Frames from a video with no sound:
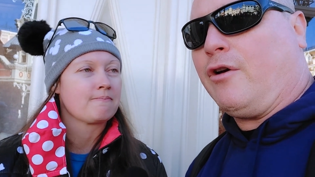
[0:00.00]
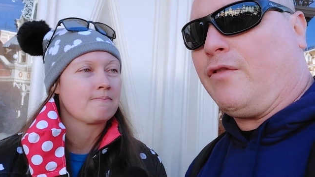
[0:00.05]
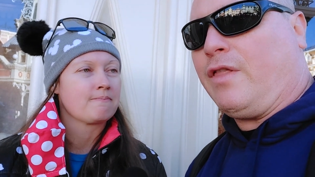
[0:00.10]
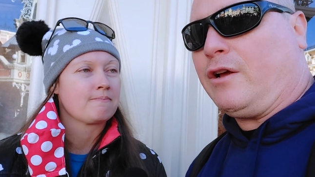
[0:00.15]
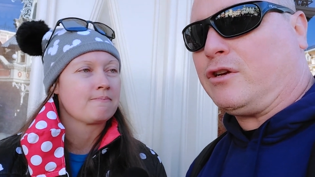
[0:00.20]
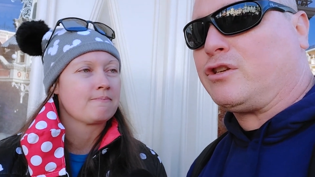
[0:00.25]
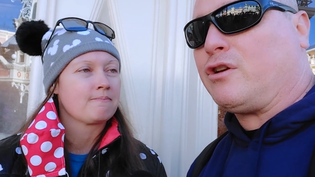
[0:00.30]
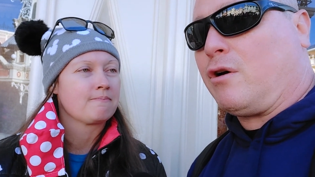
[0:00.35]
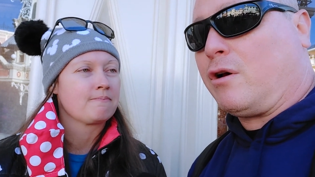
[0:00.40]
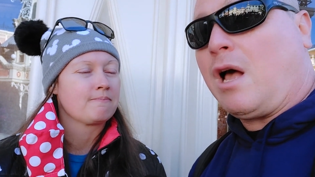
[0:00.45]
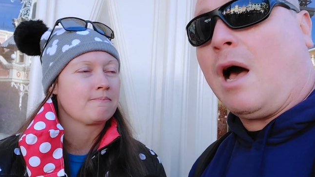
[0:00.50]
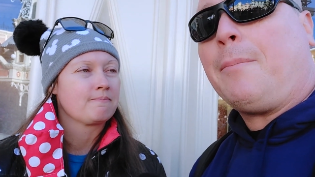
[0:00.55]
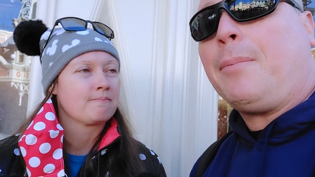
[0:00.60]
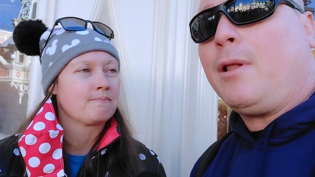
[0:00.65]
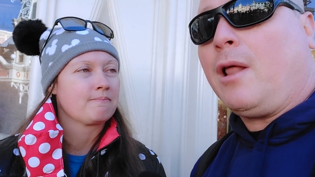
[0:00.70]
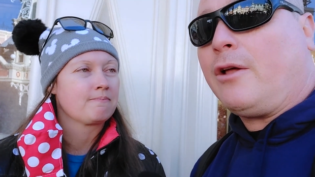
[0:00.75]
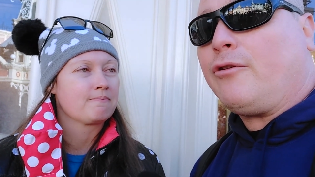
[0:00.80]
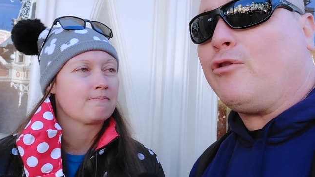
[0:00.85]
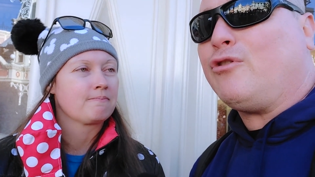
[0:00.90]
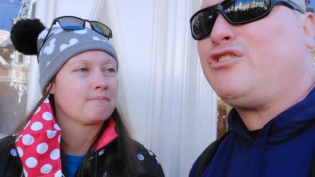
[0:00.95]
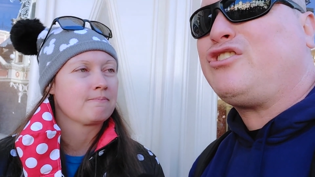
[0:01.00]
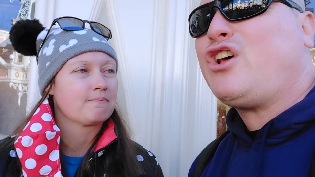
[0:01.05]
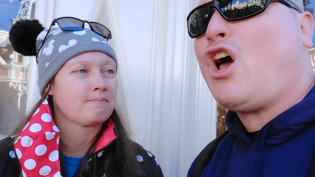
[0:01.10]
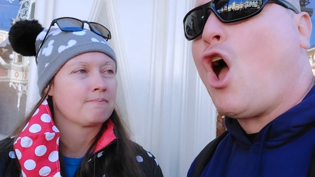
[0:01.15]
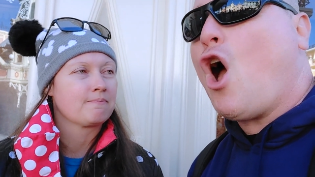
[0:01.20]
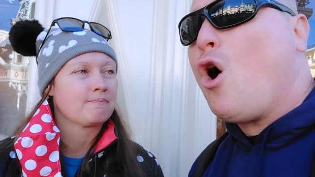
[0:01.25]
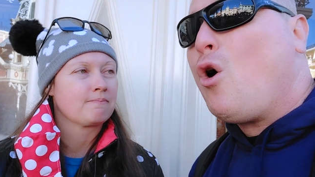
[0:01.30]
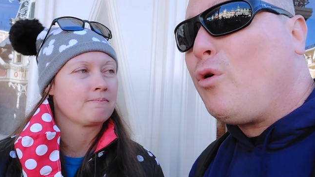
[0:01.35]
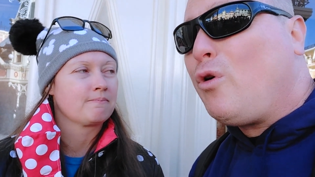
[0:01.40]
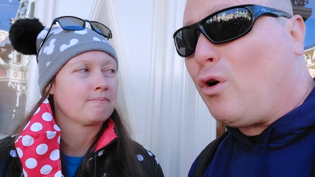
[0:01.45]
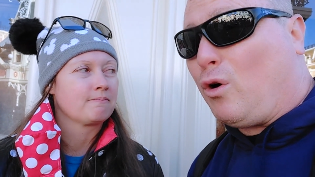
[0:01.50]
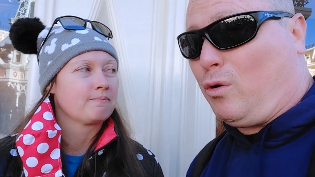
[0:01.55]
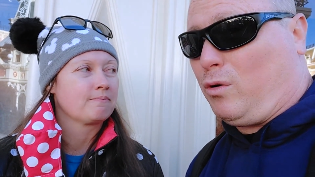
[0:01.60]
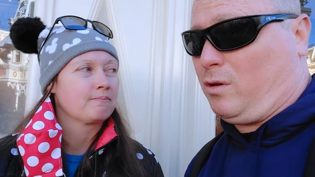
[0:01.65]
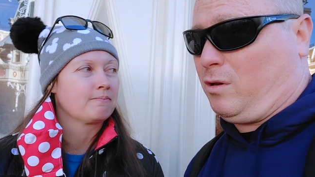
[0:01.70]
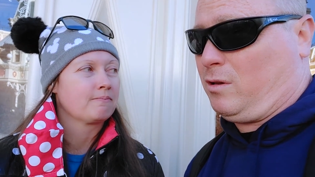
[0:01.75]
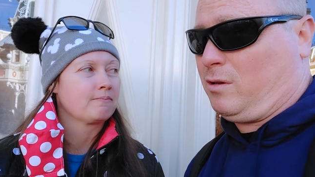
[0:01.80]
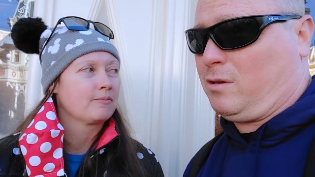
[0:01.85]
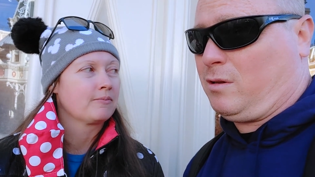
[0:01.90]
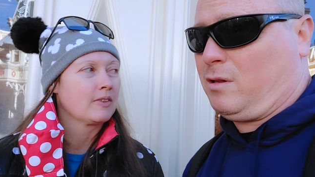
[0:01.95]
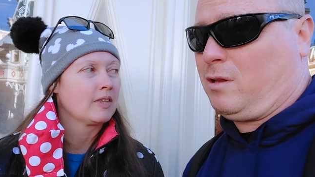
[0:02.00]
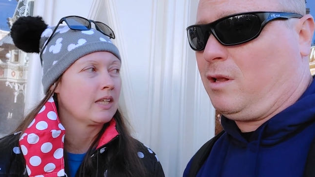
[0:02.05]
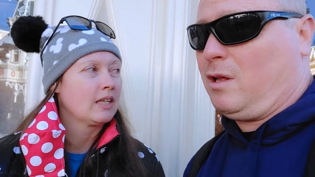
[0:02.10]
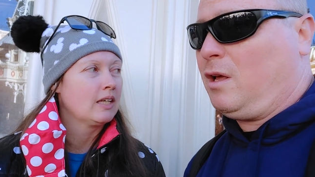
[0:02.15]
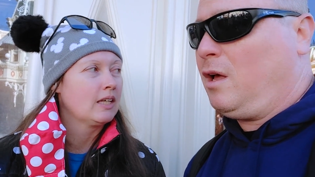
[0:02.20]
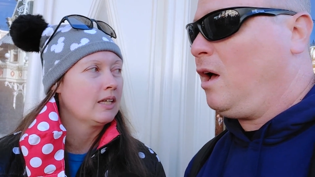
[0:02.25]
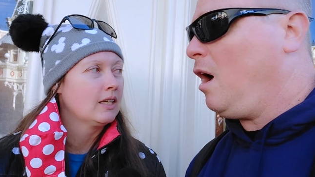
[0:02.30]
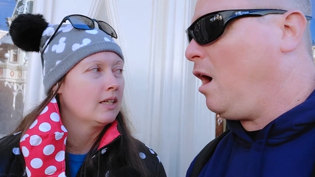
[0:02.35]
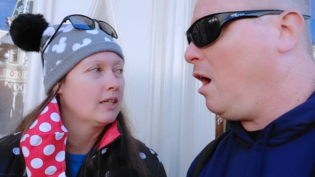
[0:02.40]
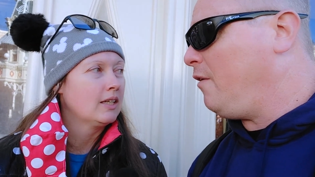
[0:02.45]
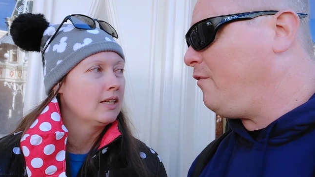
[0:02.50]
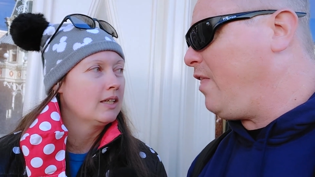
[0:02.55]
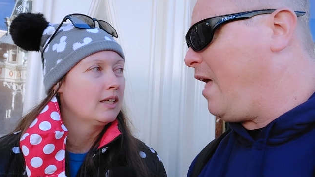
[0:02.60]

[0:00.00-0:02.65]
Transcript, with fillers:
Speaker 1: over there. So a couple hundred total of